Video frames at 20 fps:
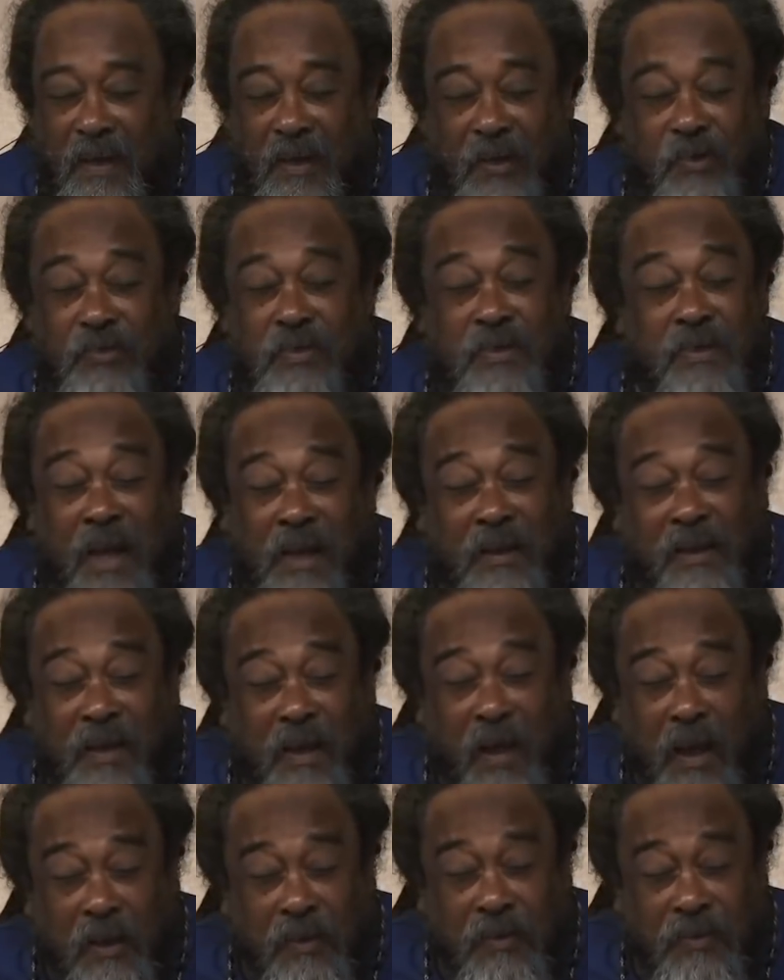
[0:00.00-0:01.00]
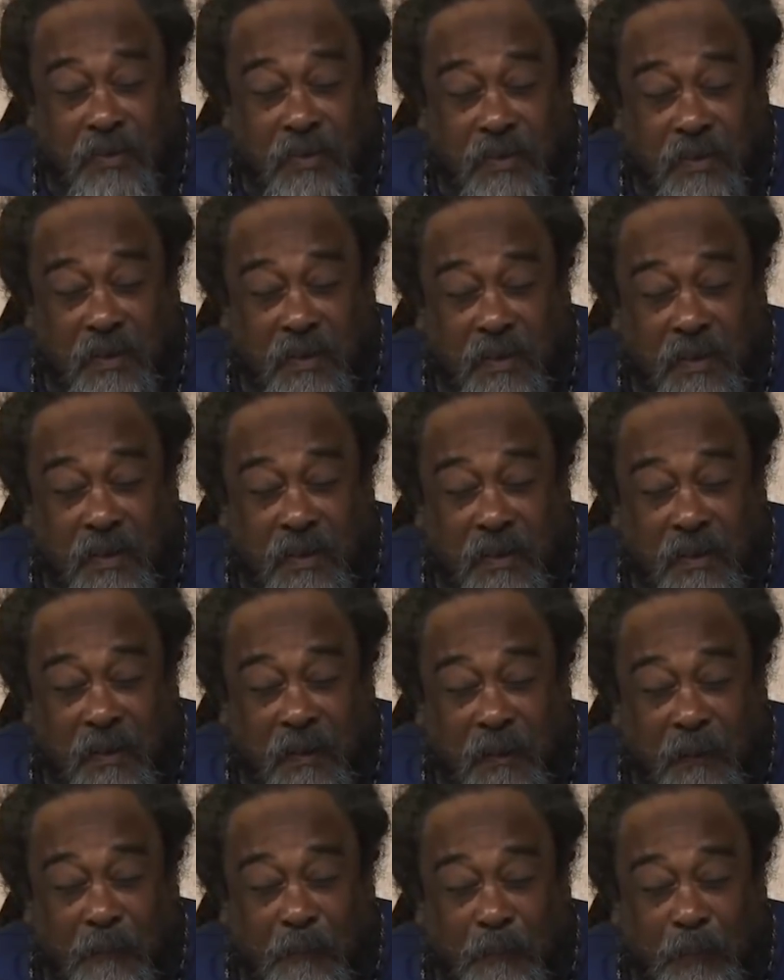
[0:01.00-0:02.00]
There's nothing else.
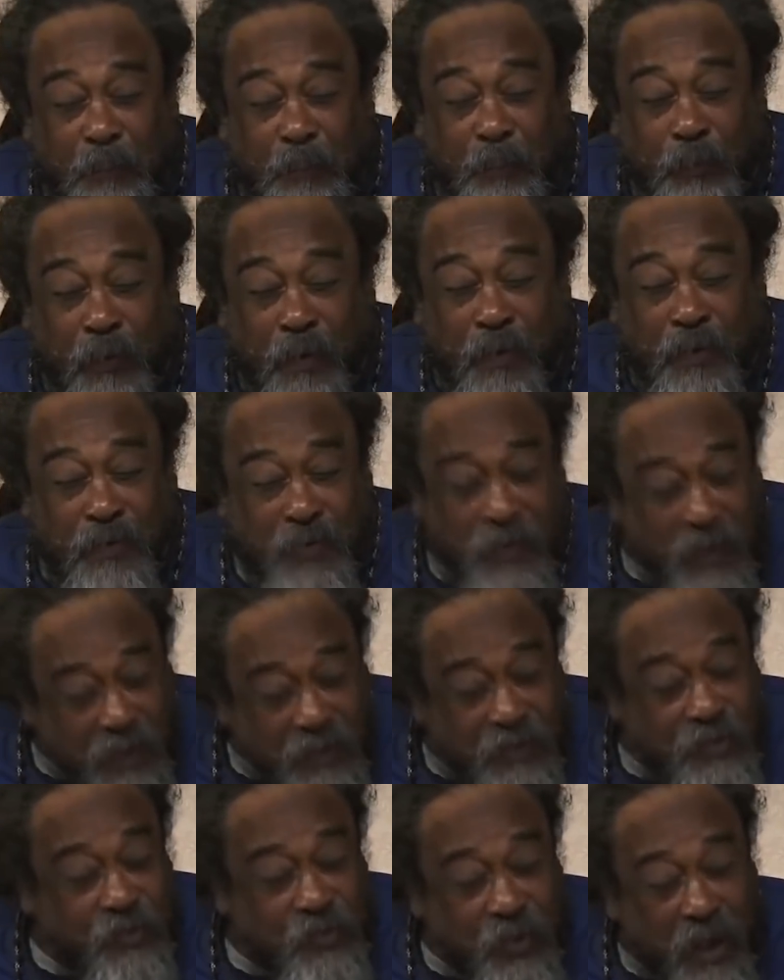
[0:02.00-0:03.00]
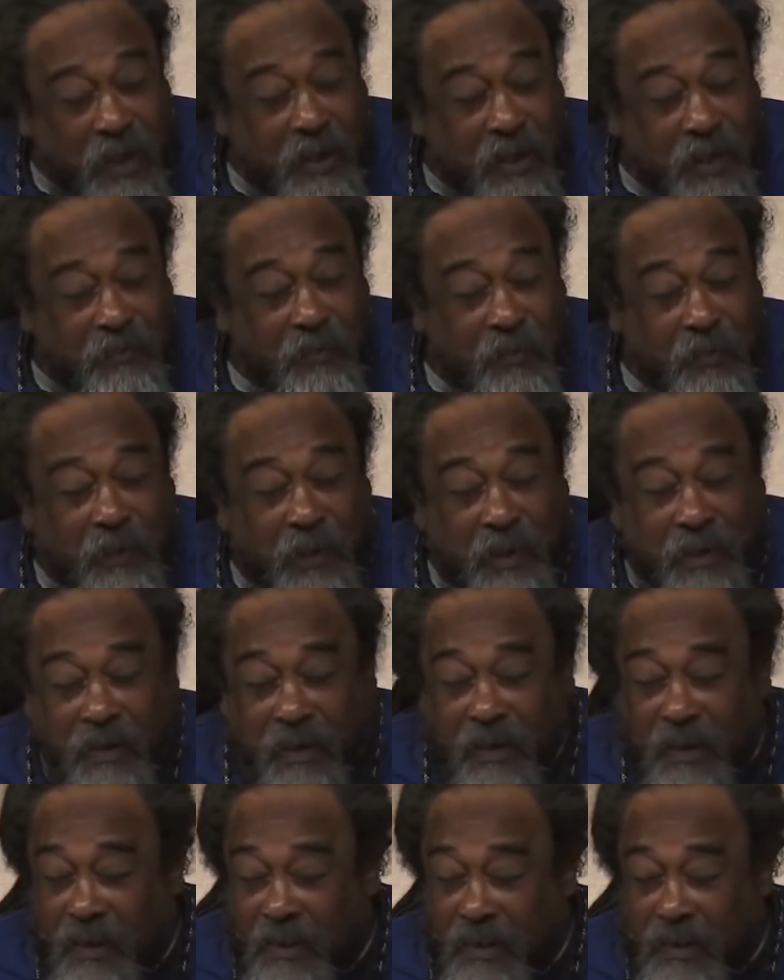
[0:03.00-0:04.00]
So let's try that for a
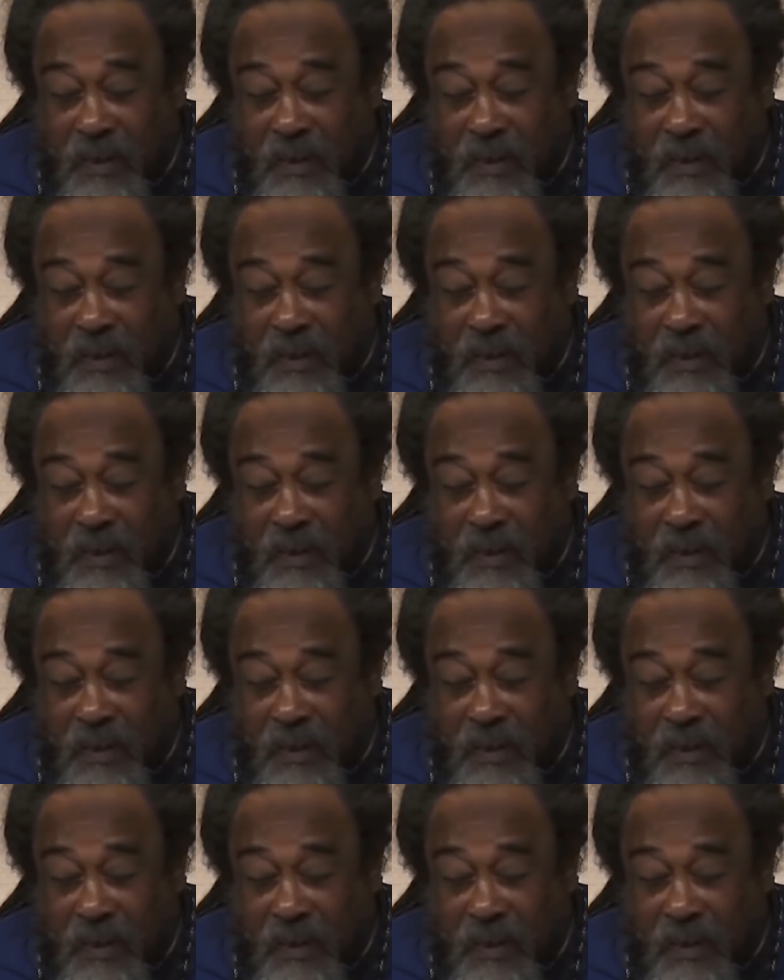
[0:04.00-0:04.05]
minute.